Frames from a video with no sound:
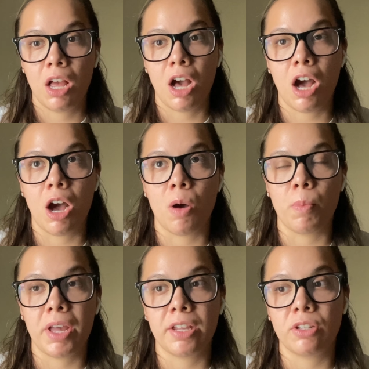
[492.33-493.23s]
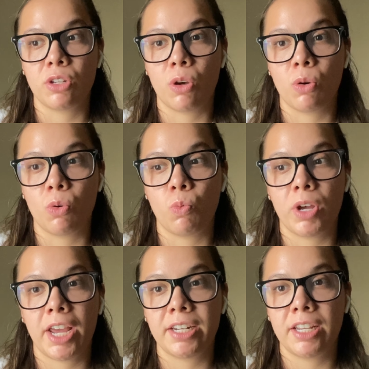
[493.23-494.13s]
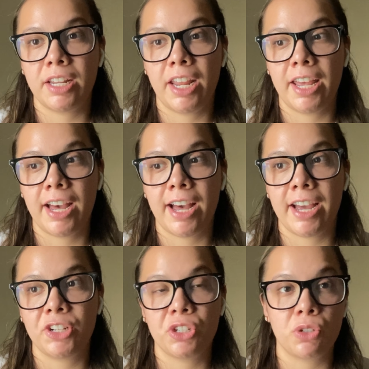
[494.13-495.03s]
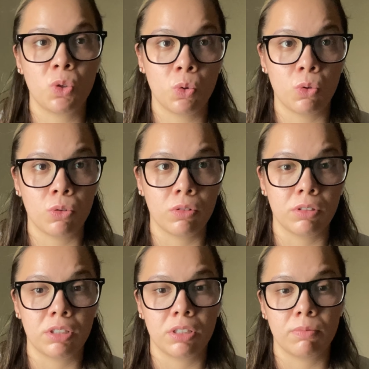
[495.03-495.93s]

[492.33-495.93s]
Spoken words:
And so what I did, I just Googled